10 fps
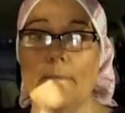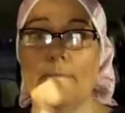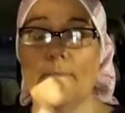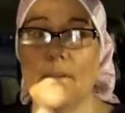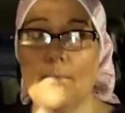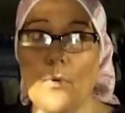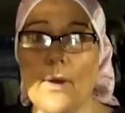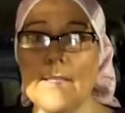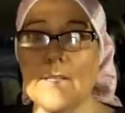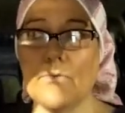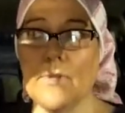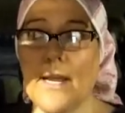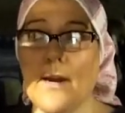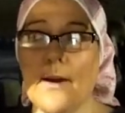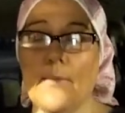the points on
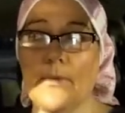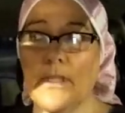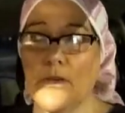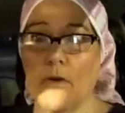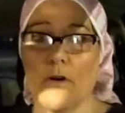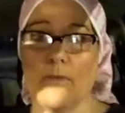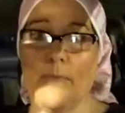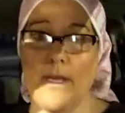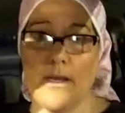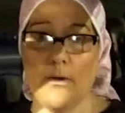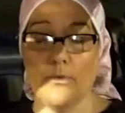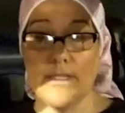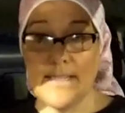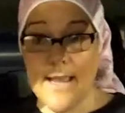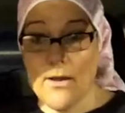there, and with the yarn being on
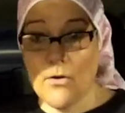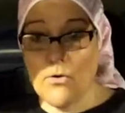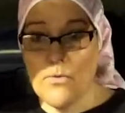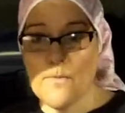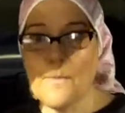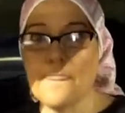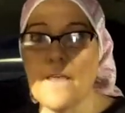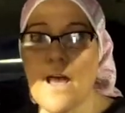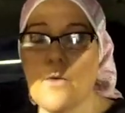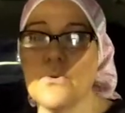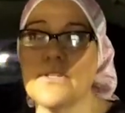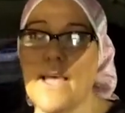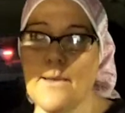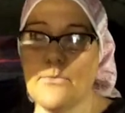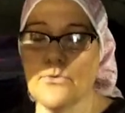sale, I was
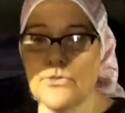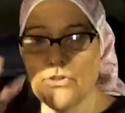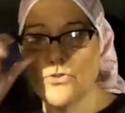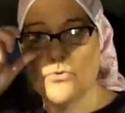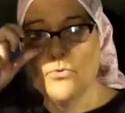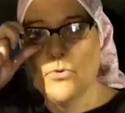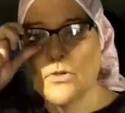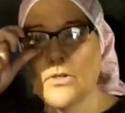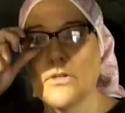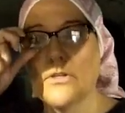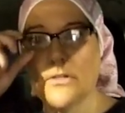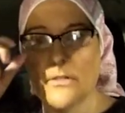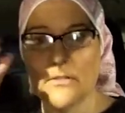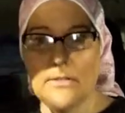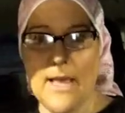able to
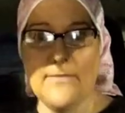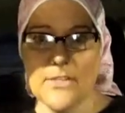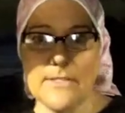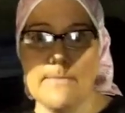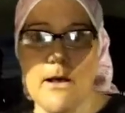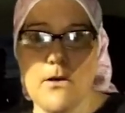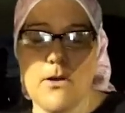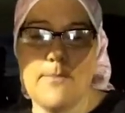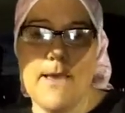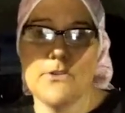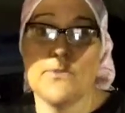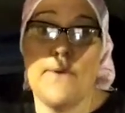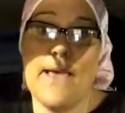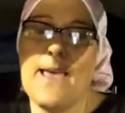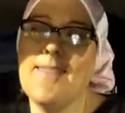have a small amount to
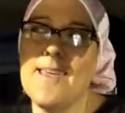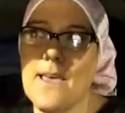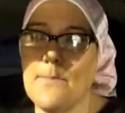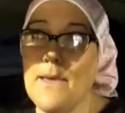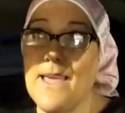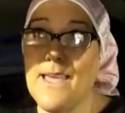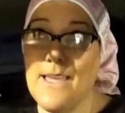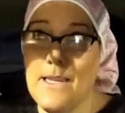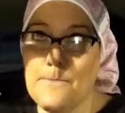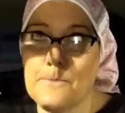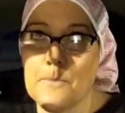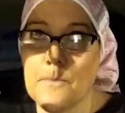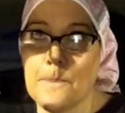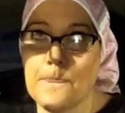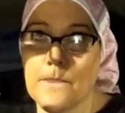pay. I think I paid
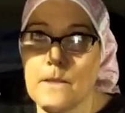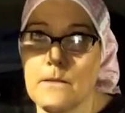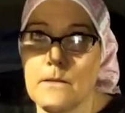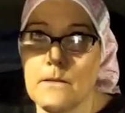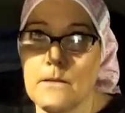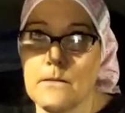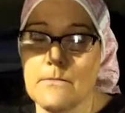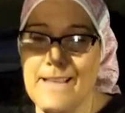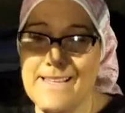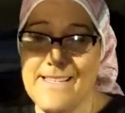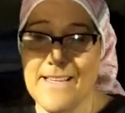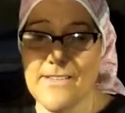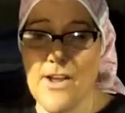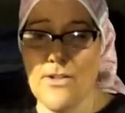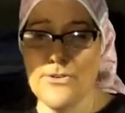like
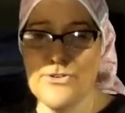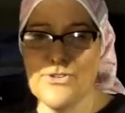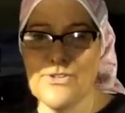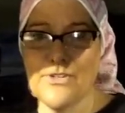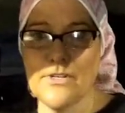$6.